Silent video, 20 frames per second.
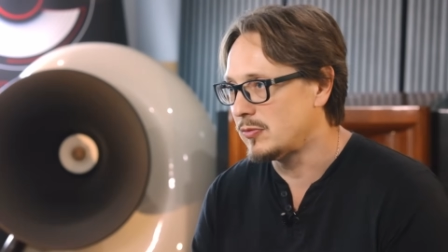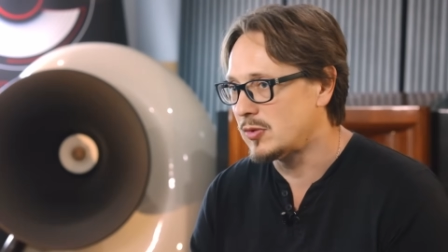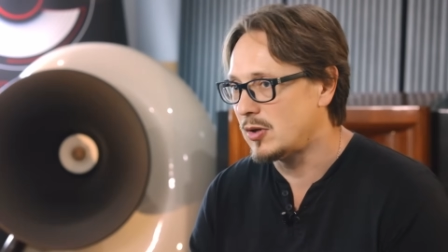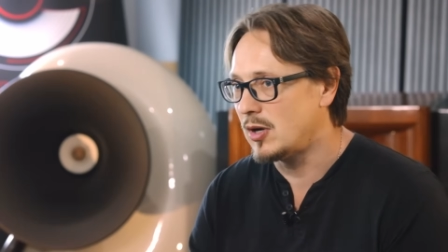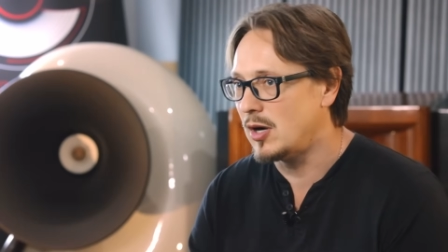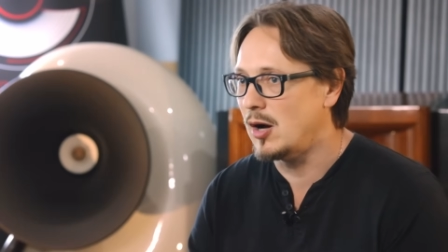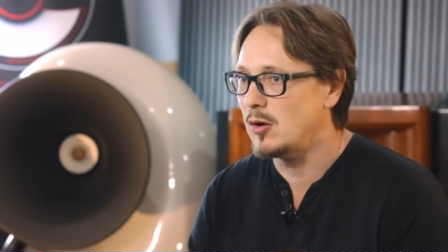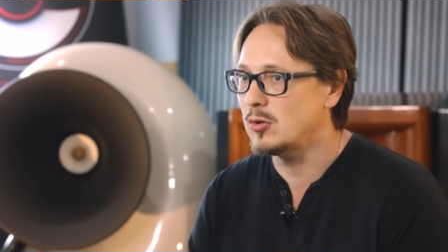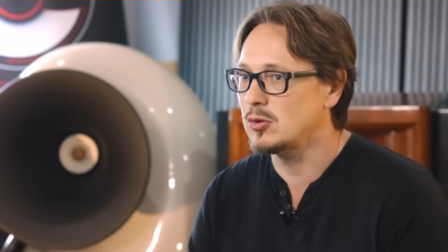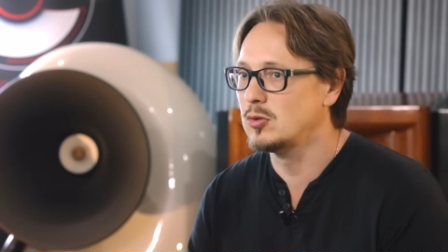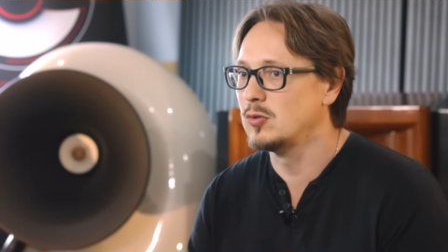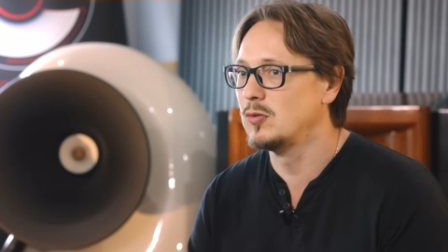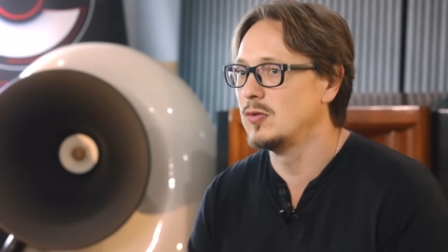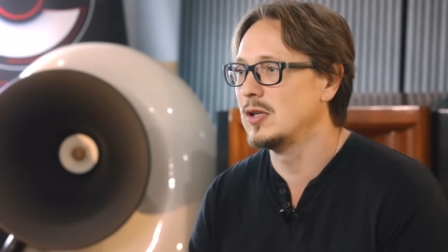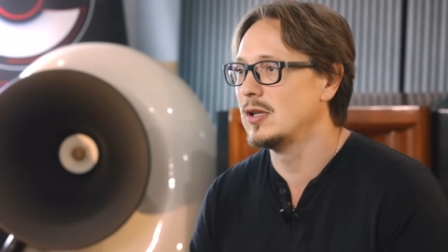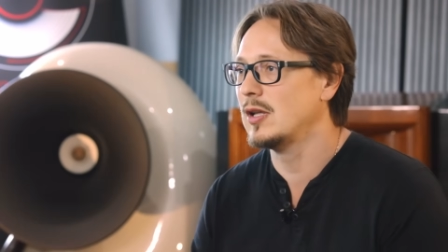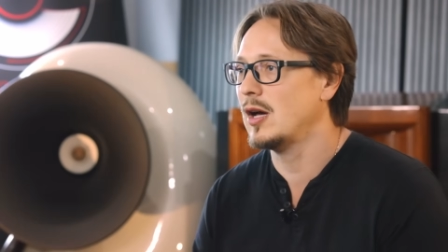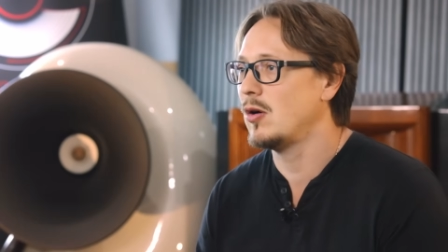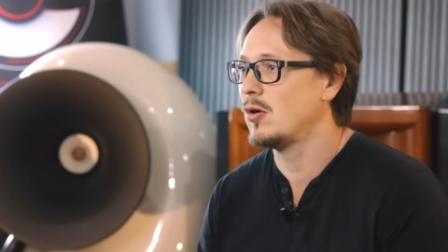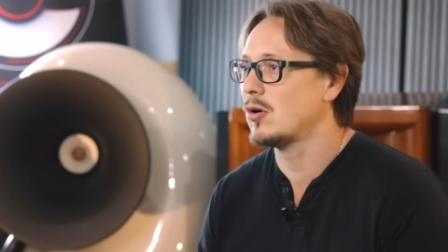How do we
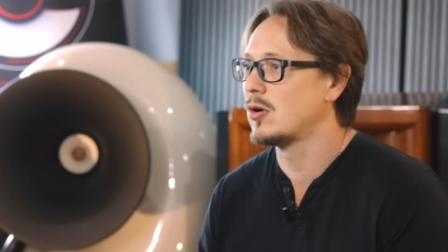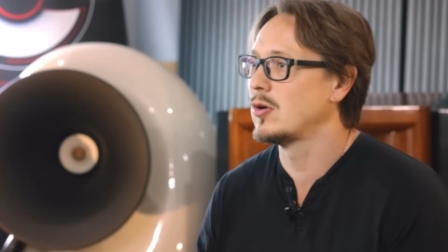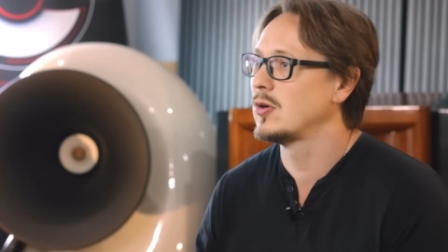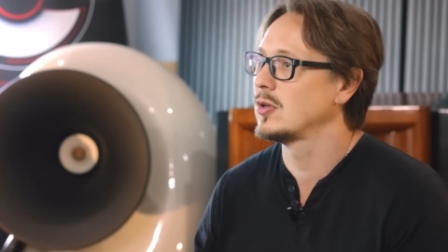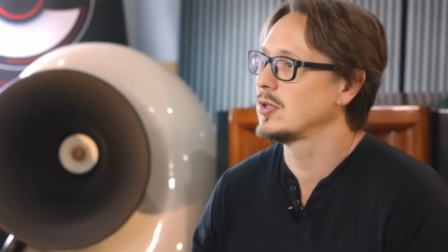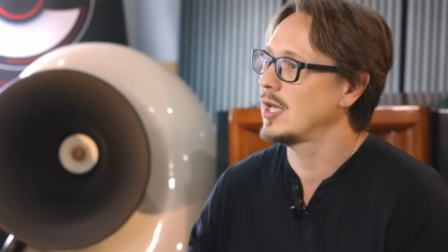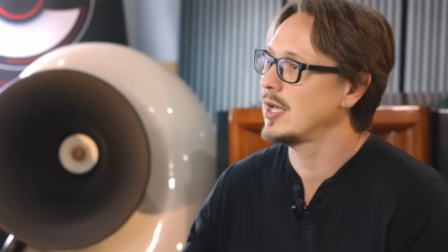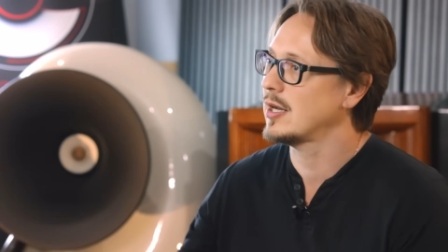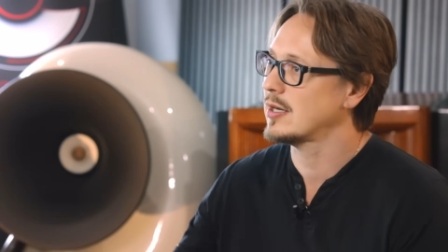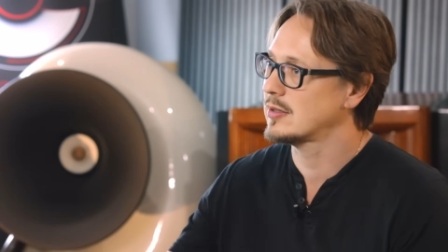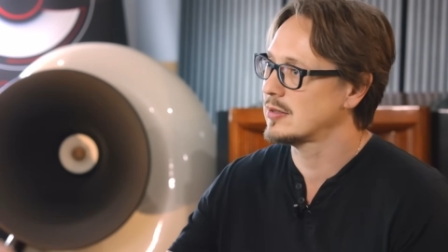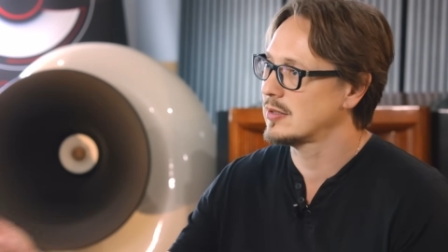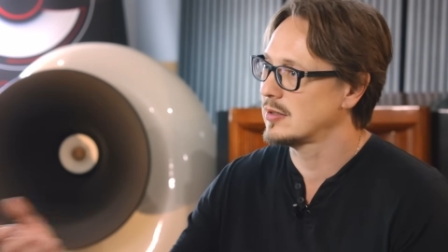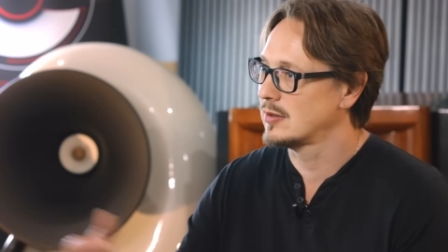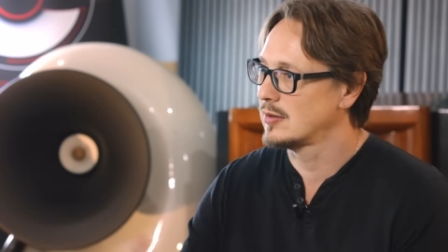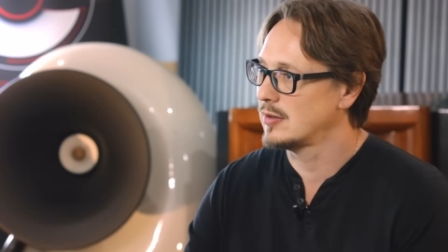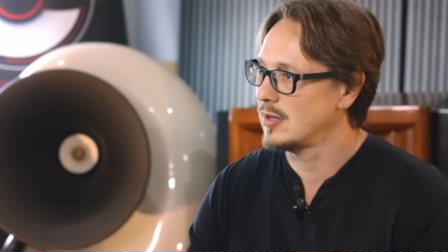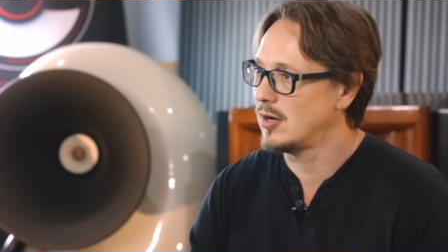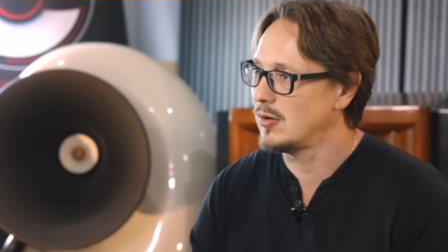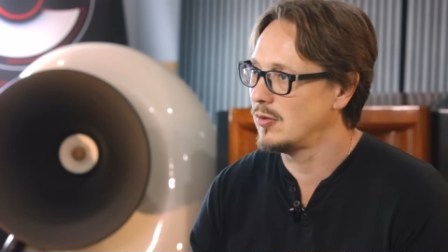now connect
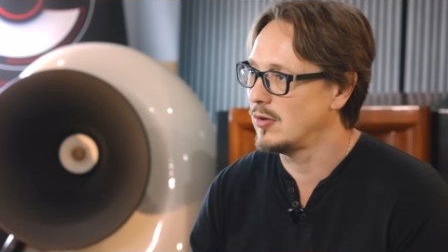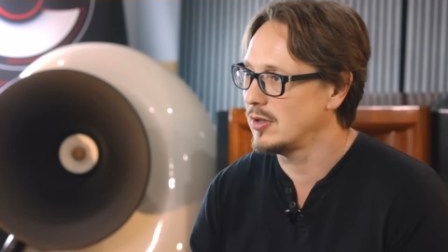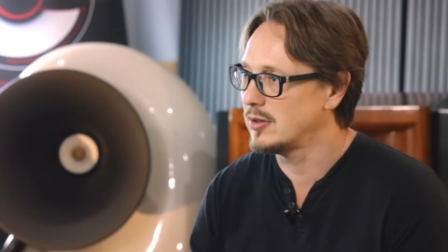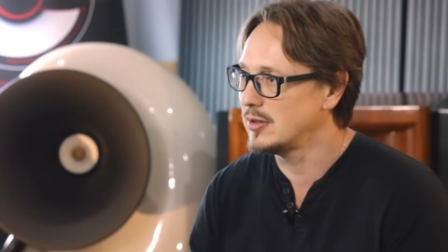our